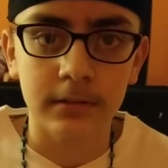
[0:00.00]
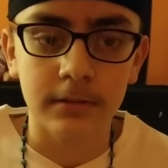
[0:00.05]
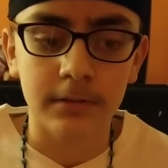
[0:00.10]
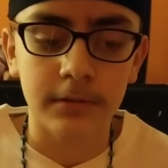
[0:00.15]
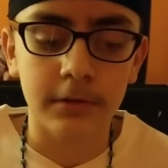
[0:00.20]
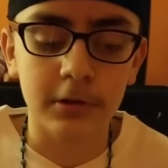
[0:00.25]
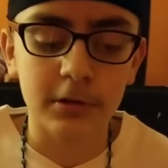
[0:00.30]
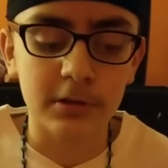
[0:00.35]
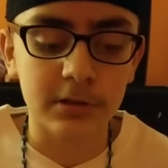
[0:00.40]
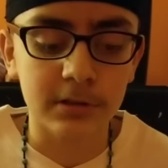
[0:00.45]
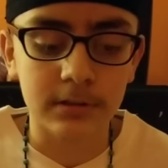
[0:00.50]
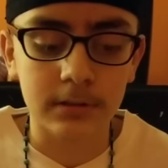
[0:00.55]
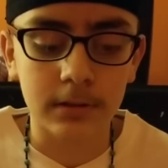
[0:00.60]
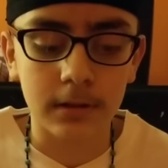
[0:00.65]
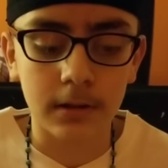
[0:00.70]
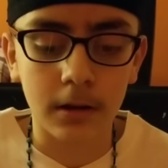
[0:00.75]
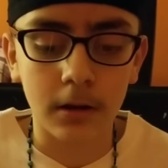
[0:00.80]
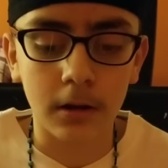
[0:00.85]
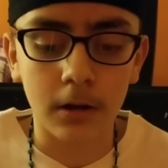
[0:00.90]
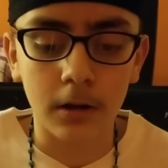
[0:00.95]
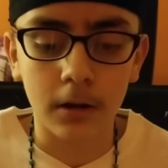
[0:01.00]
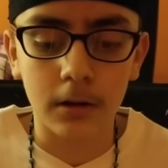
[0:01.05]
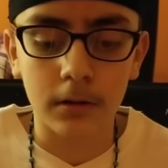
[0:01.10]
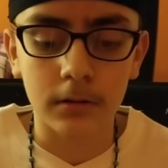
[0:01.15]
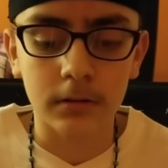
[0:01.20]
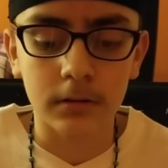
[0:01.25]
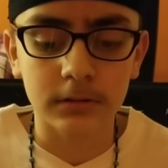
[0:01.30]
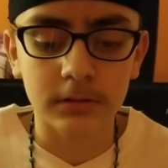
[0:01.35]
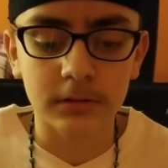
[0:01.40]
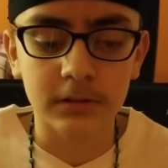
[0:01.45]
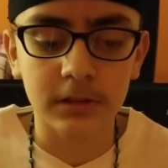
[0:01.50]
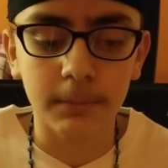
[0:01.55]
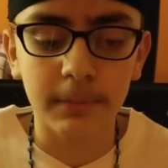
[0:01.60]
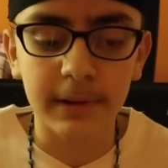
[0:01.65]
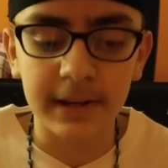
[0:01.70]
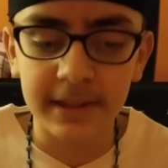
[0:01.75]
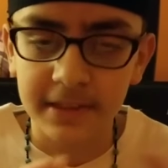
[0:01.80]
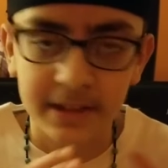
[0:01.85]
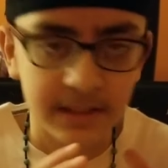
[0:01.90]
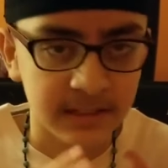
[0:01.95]
There's uh
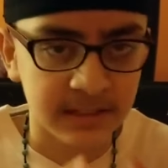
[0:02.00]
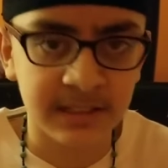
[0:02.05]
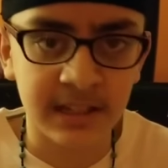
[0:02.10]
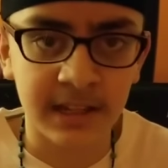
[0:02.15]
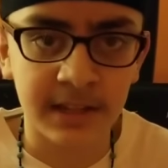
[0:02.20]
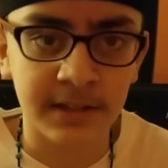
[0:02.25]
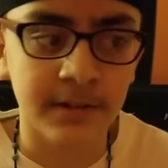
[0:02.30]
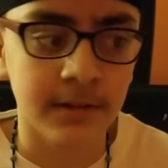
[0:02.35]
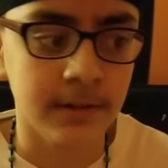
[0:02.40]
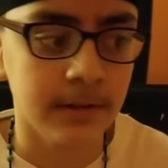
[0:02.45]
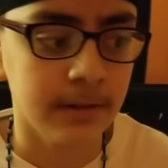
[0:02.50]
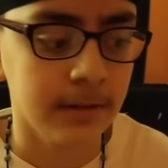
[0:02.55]
somebody that said